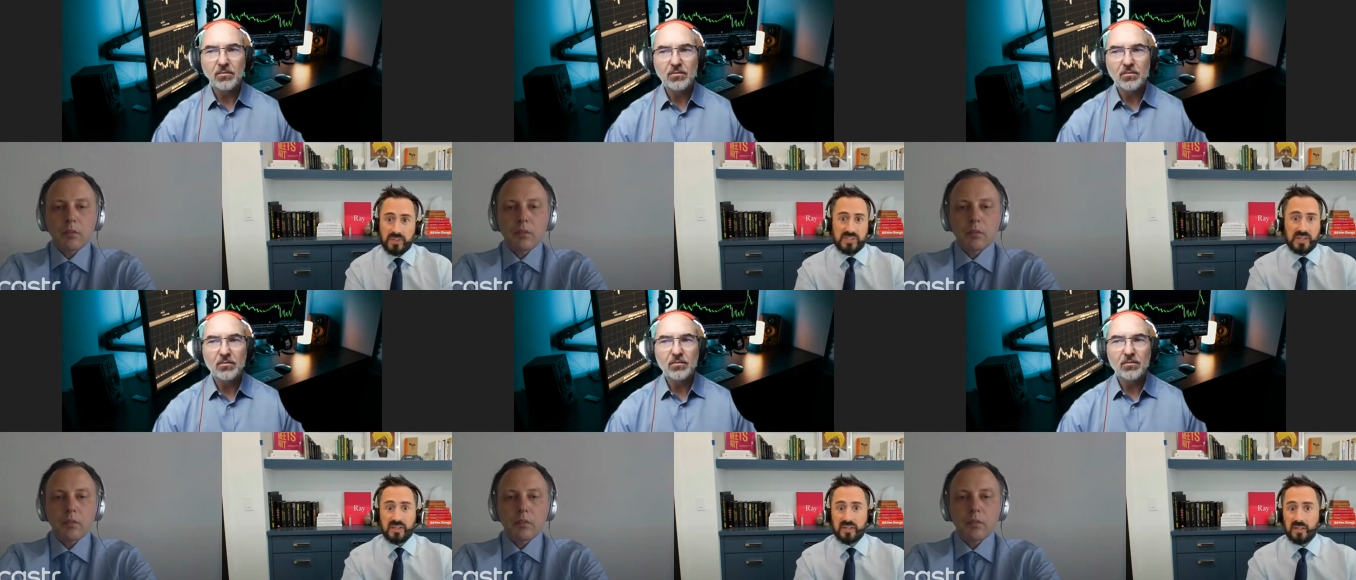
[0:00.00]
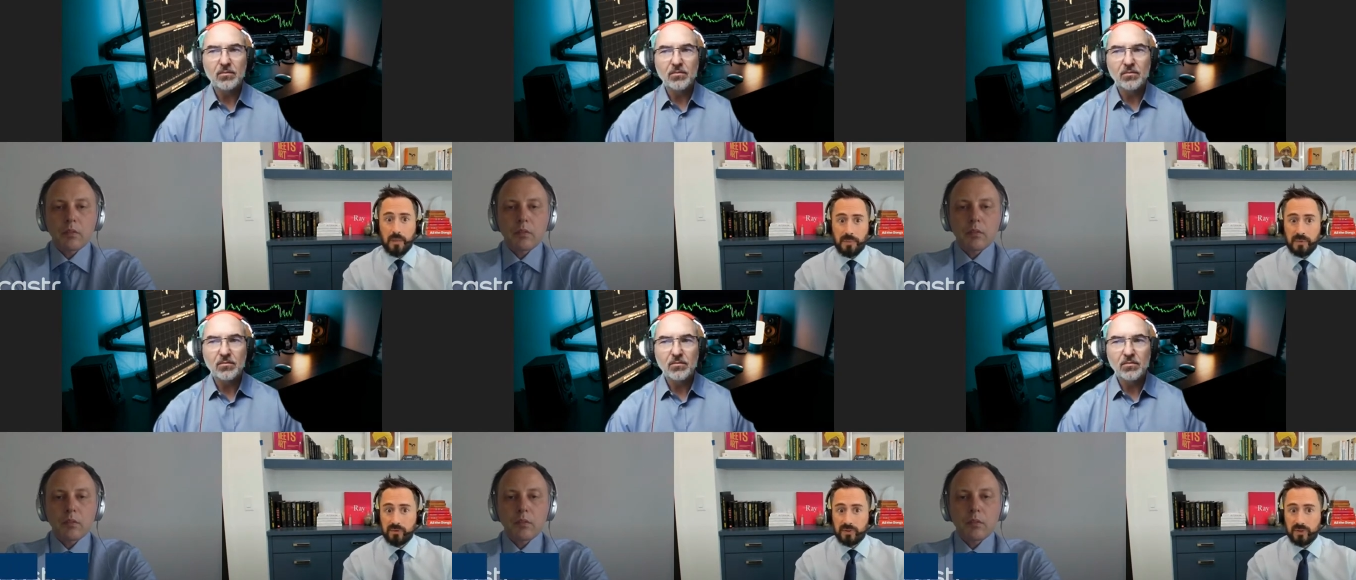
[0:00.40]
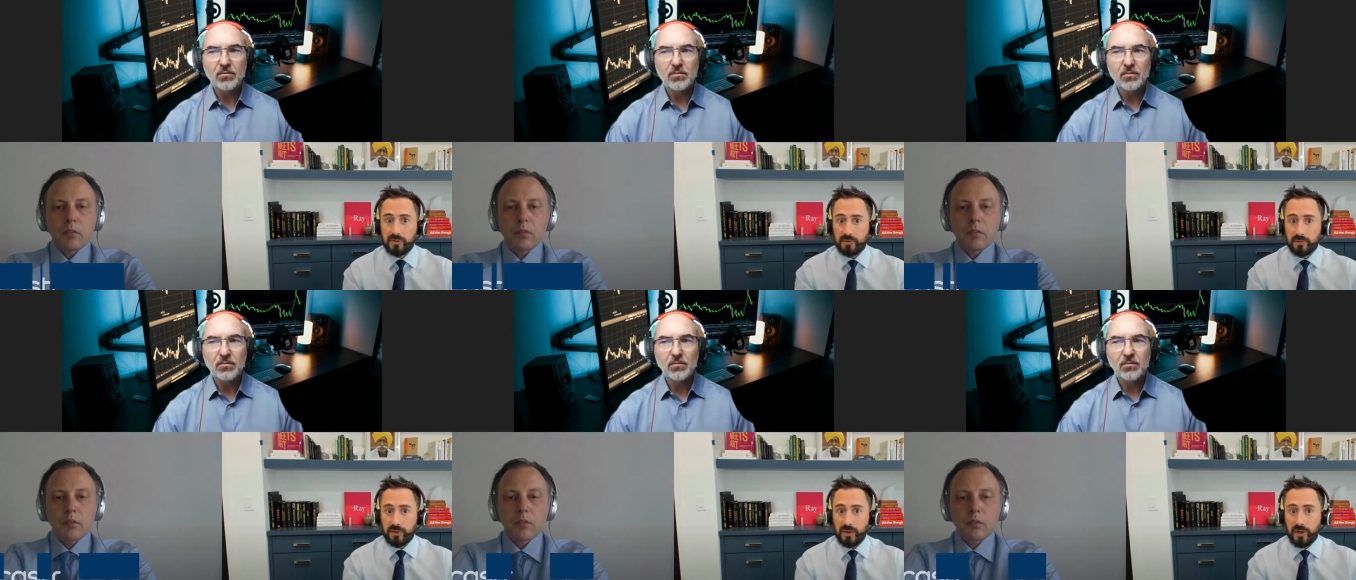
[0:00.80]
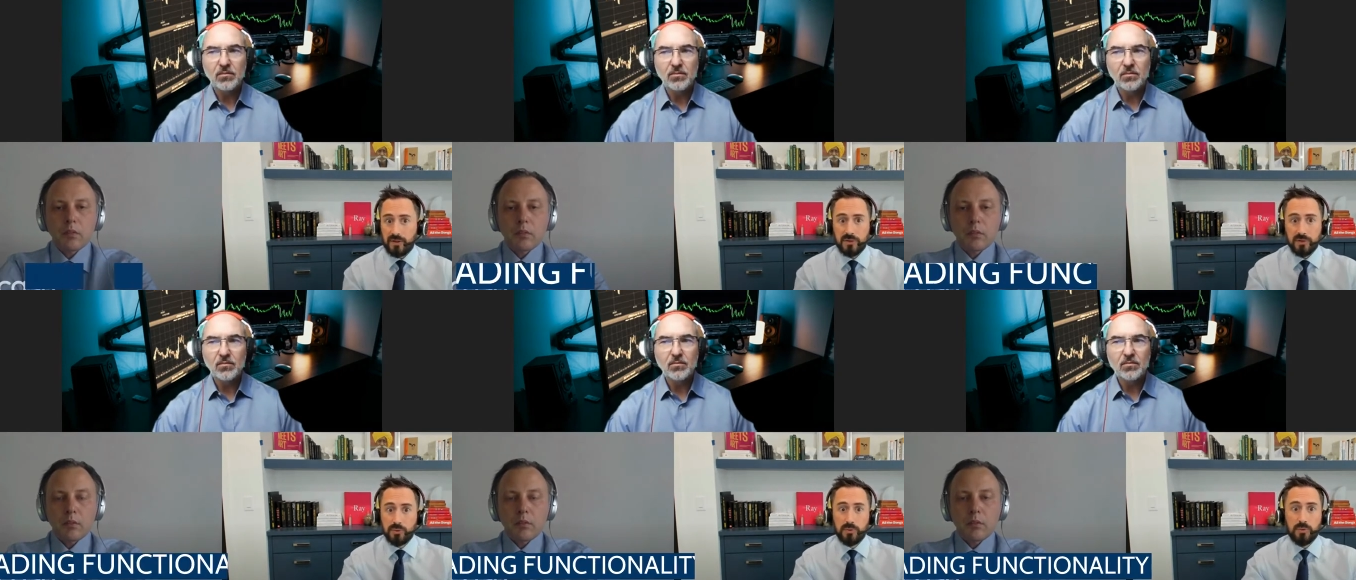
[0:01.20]
Speaker 1: setting up a little a
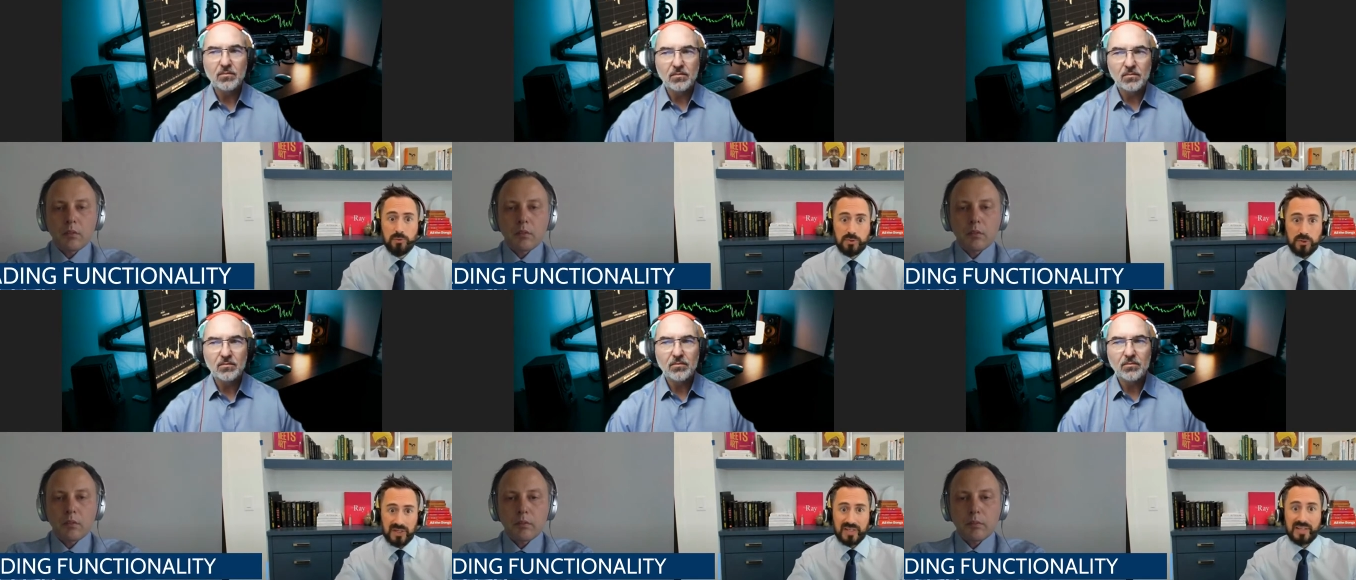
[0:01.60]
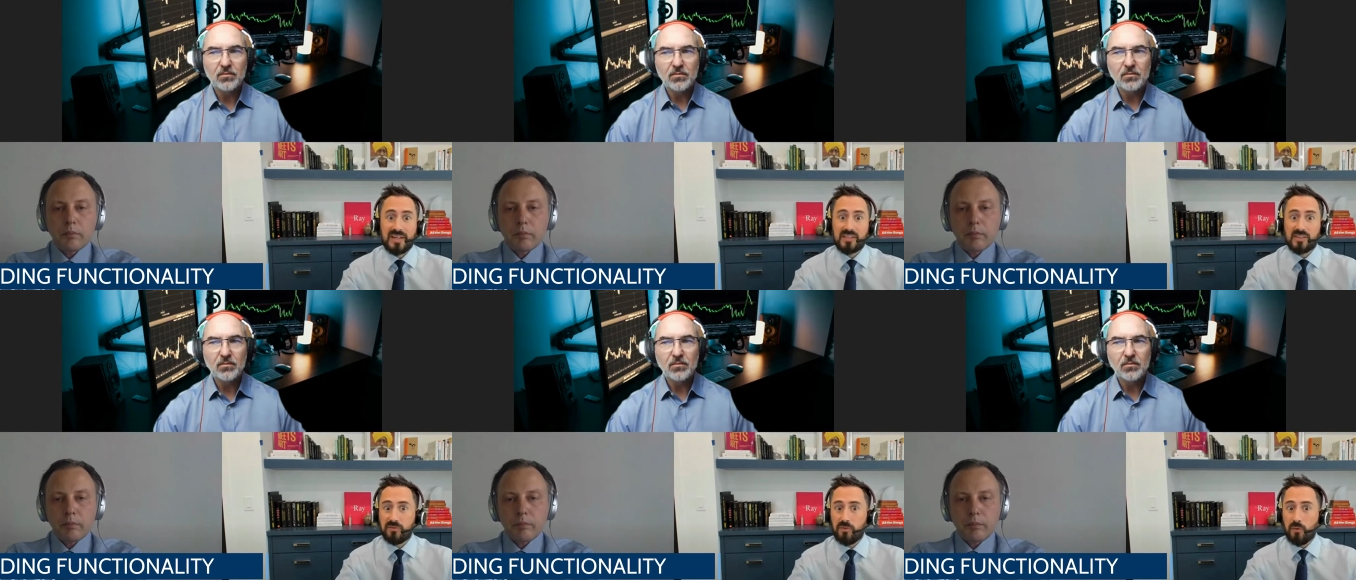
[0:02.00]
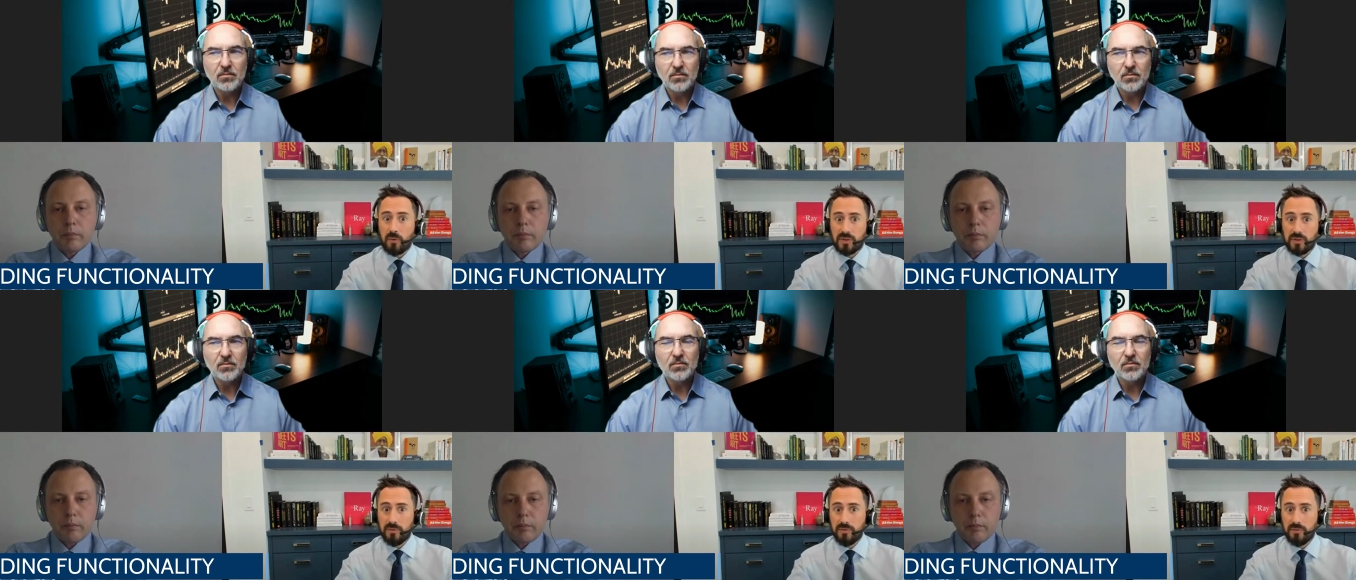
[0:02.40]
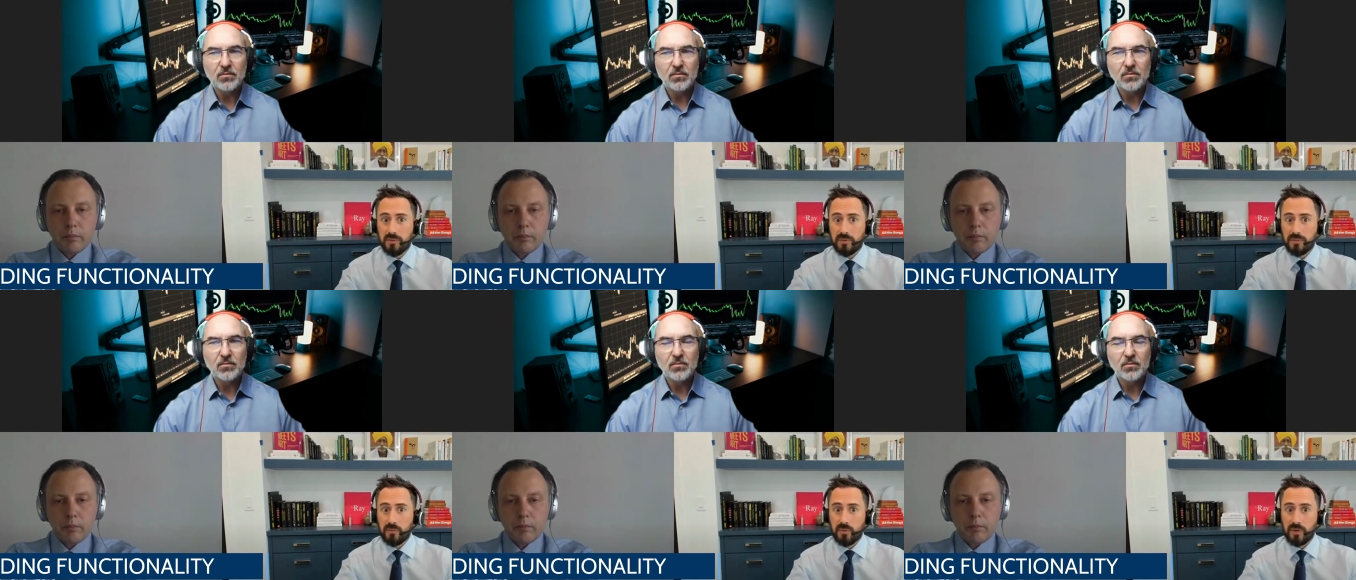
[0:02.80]
new trading desk for you
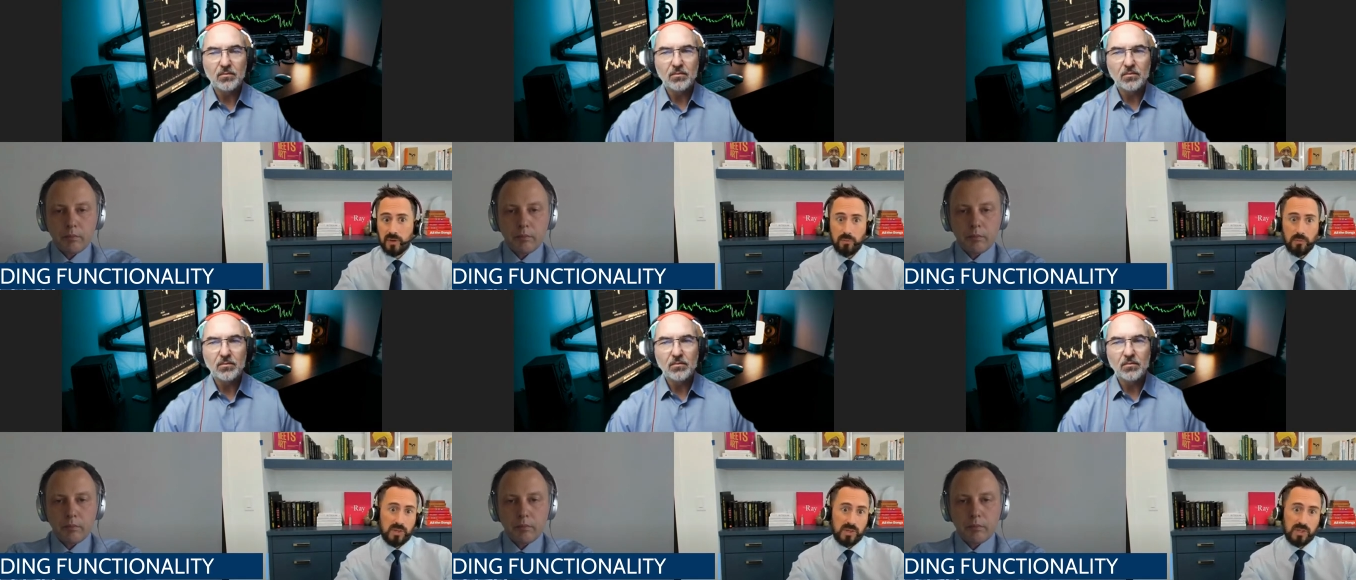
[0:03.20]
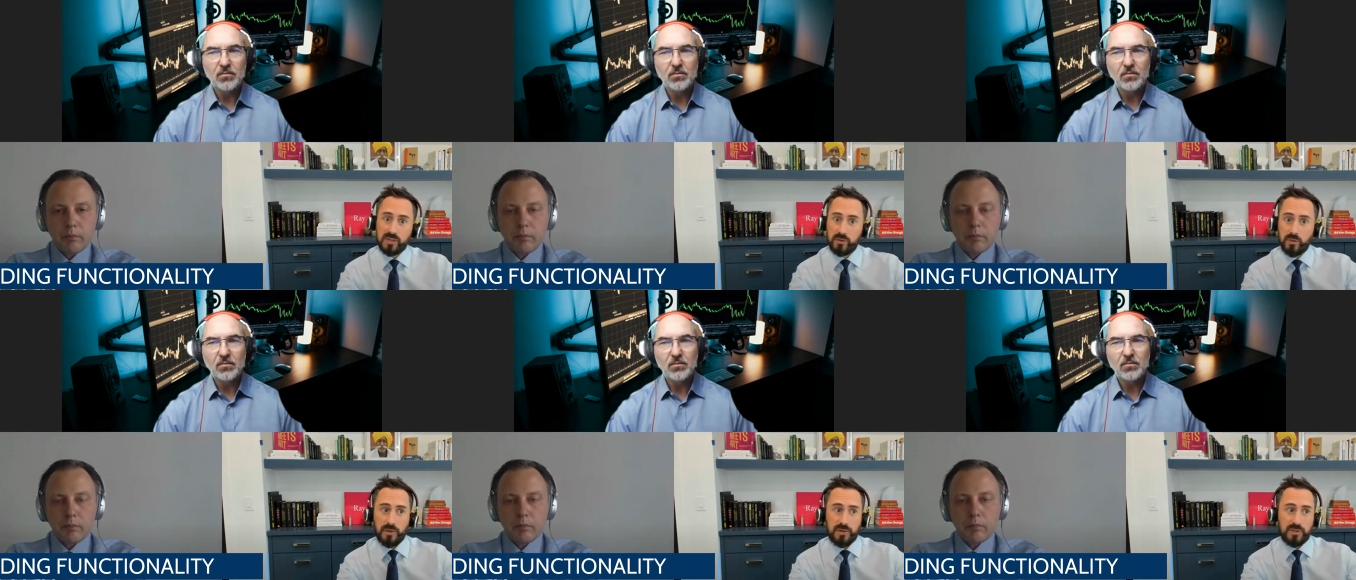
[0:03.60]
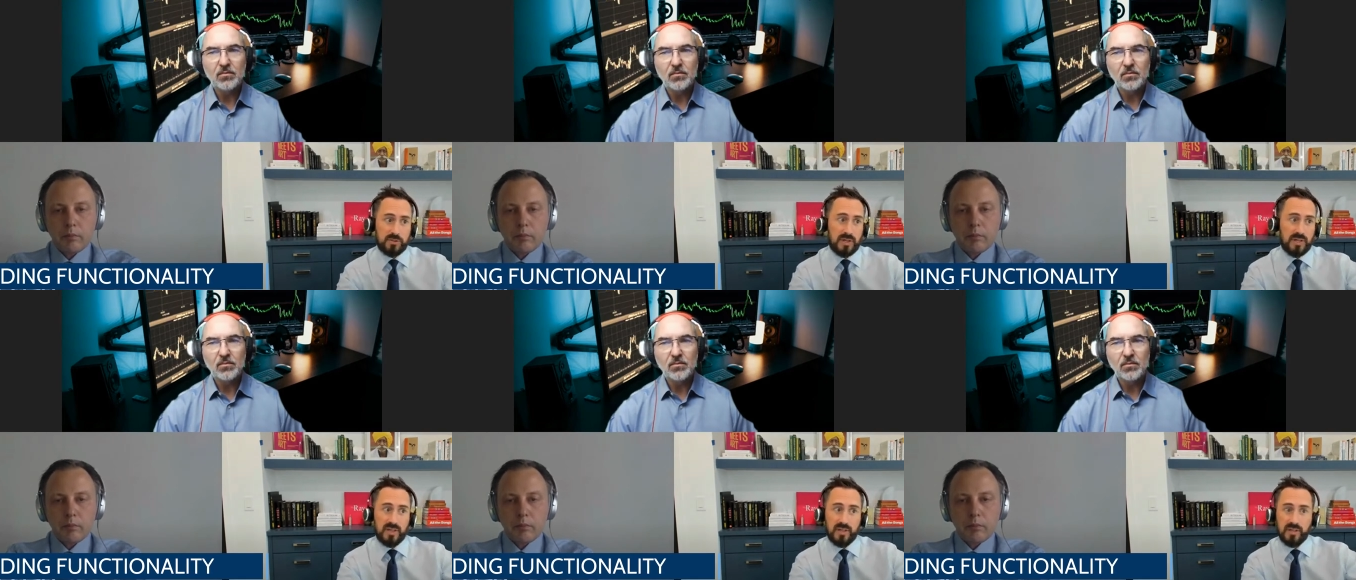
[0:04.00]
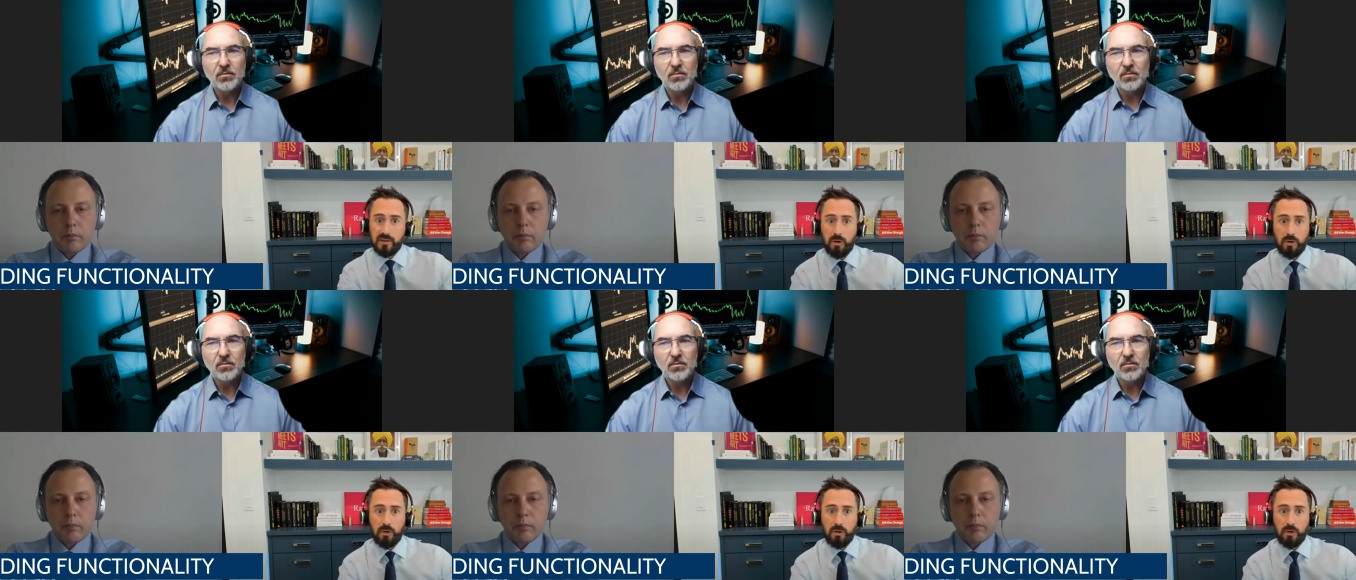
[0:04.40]
where we're going to do all the trading.